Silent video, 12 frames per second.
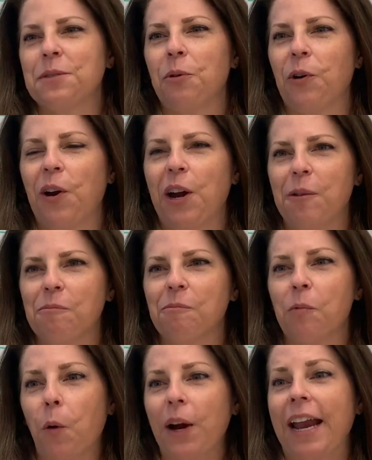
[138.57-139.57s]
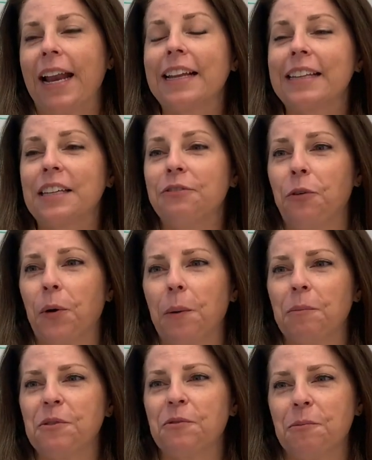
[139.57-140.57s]
Program organically
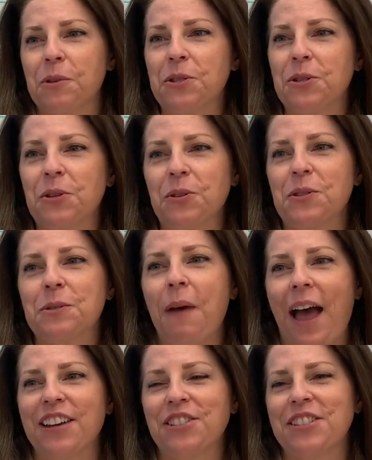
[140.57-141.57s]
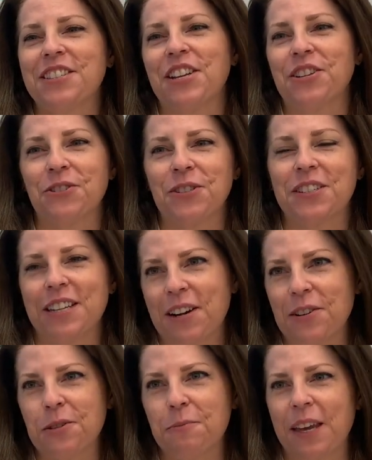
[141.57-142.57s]
formed from the students' passions and interests in
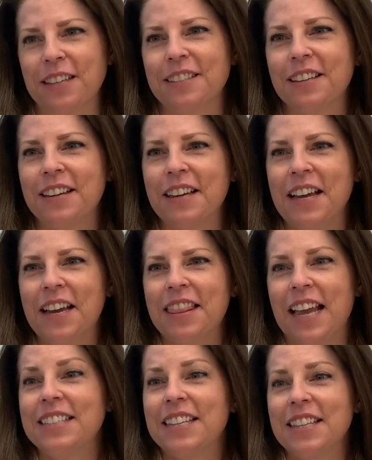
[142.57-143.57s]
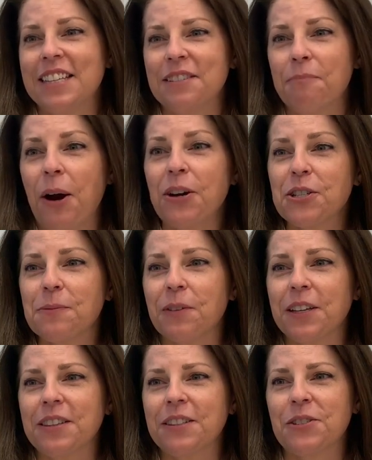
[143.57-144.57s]
aerospace Thanks to the Partnership
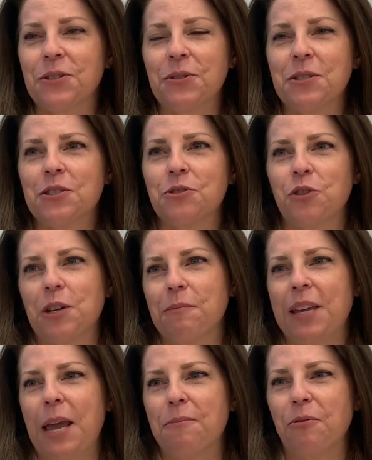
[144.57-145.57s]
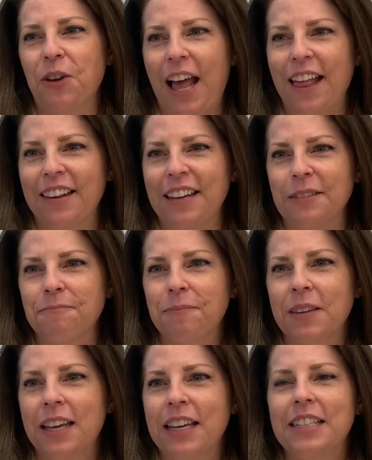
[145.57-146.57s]
Fund, the students' dream became a reality.
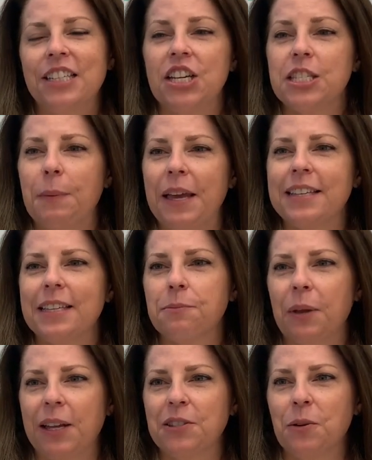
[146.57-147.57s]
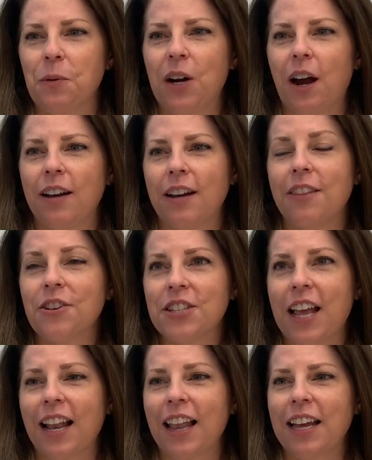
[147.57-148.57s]
TJ Space has plans to work on another
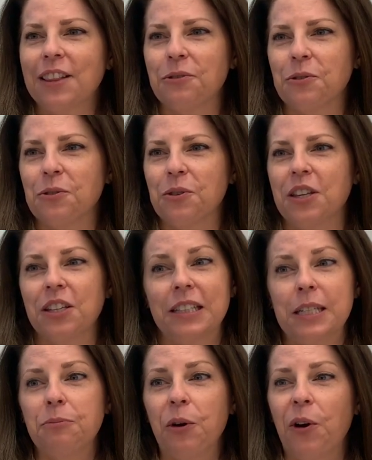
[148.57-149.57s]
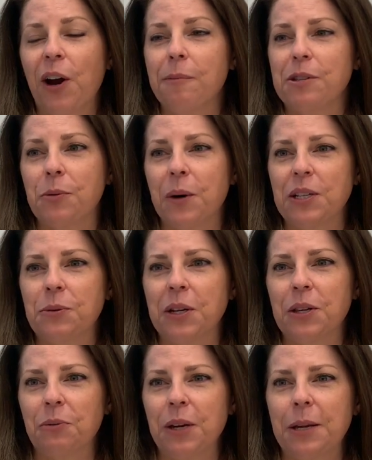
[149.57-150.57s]
satellite through the GLEE program in
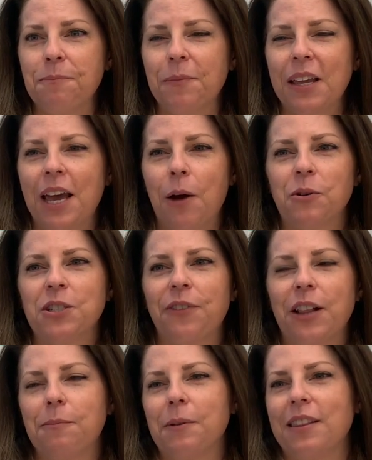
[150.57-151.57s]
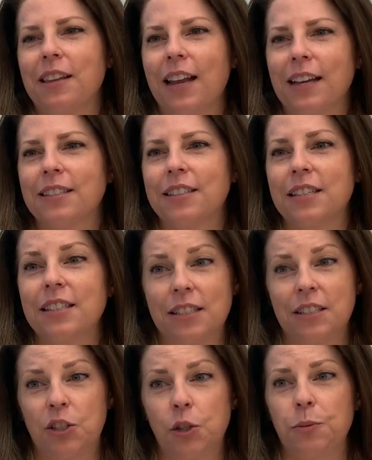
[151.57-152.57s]
2023, and we're developing the next
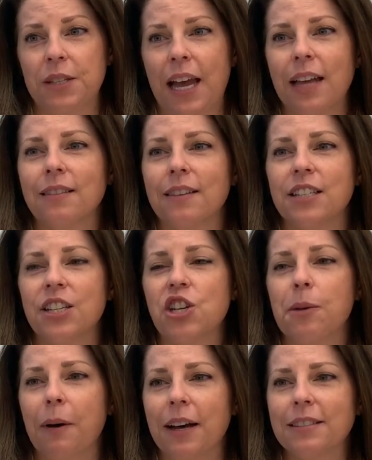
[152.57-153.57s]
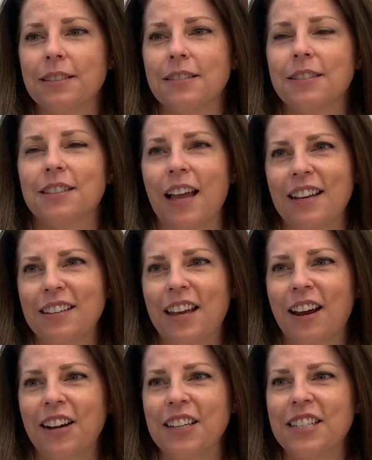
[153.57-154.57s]
CubeSat, the TJ Bus, designed to
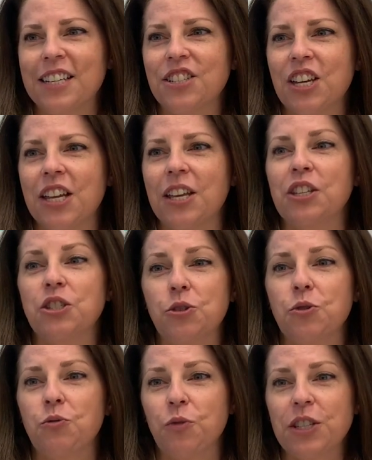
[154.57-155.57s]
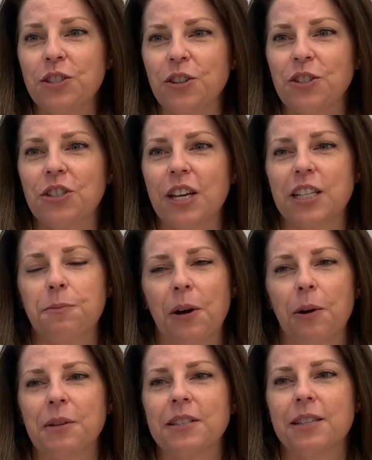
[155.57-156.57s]
carry TJ student research
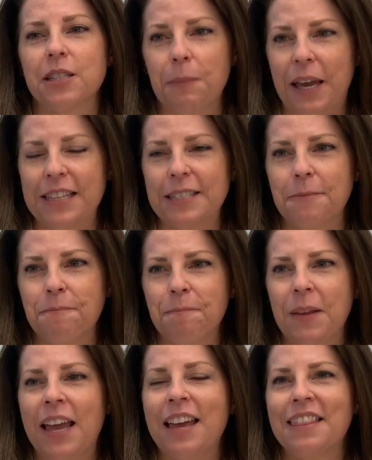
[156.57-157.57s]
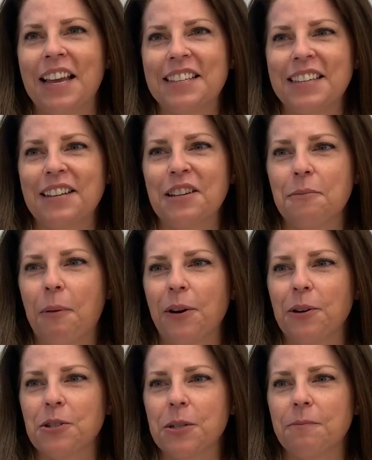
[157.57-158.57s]
experiments to space. Thanks again to the
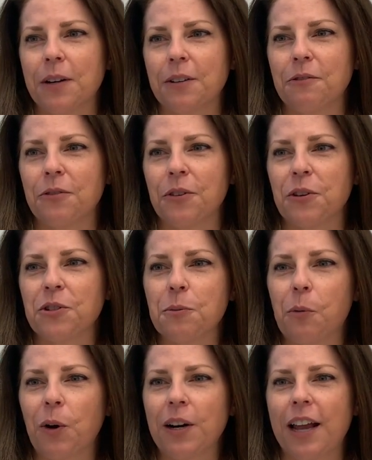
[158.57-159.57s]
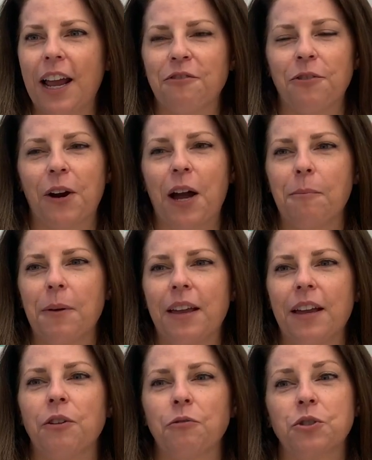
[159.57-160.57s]
Partnership Fund for their support and for
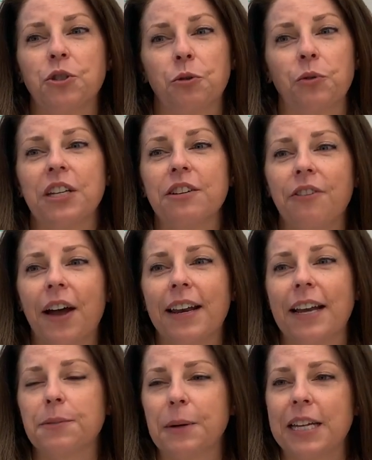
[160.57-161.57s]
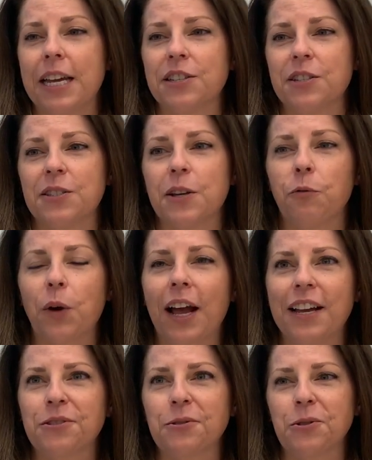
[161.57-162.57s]
helping to redefine expectations of what
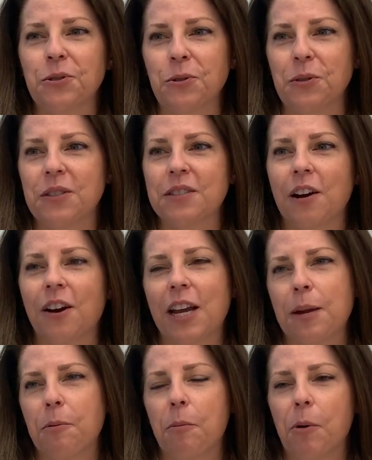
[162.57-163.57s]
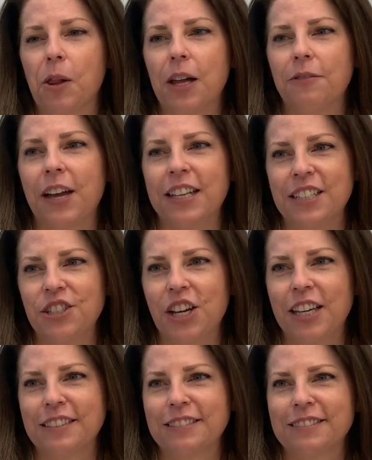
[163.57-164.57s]
high school students are capable of at
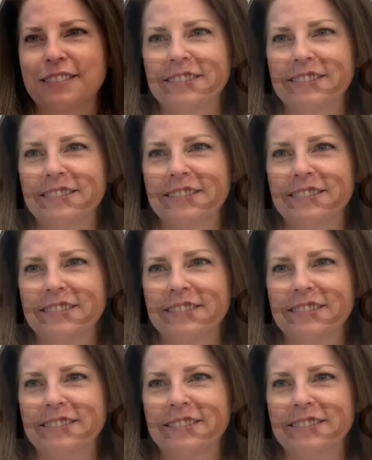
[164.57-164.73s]
TJ.